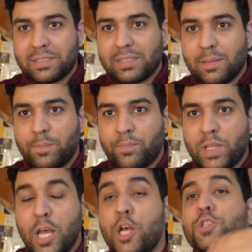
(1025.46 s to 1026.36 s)
years.
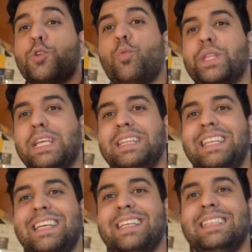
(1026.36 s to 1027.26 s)
So
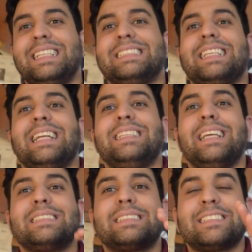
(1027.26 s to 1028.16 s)
what they did is
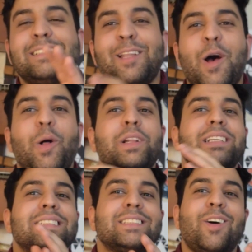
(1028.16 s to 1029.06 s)
that they
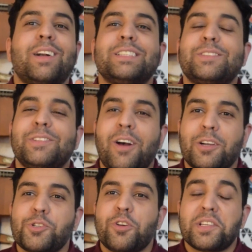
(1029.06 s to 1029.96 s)
slowly started
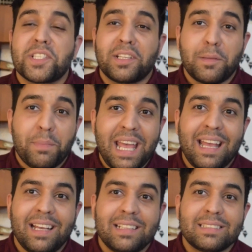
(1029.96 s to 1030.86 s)
to not trusting
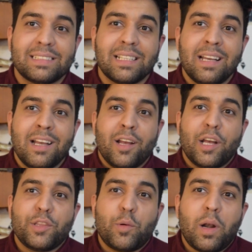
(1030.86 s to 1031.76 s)
the banks,
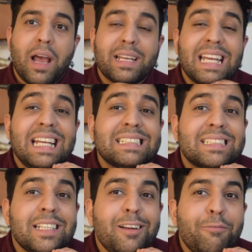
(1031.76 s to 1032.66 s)
and they were
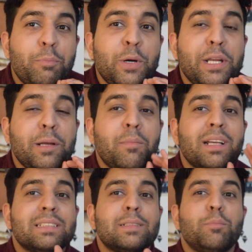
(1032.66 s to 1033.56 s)
like, instead of
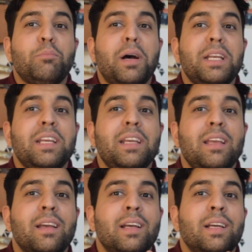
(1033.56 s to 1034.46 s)
putting my
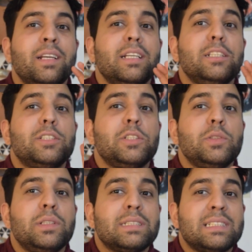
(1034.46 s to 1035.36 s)
money
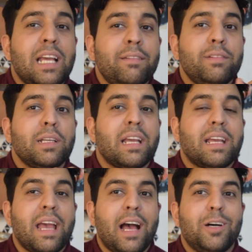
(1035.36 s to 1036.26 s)
into the
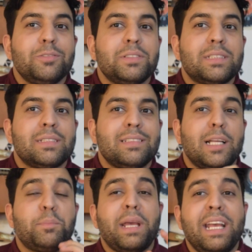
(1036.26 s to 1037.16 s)
saving
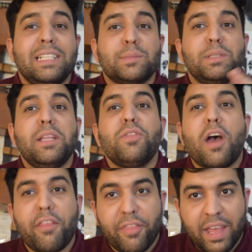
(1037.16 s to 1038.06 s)
accounts that pays
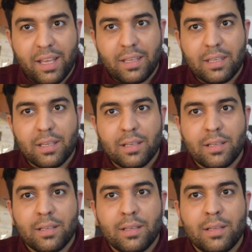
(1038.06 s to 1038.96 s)
me nothing,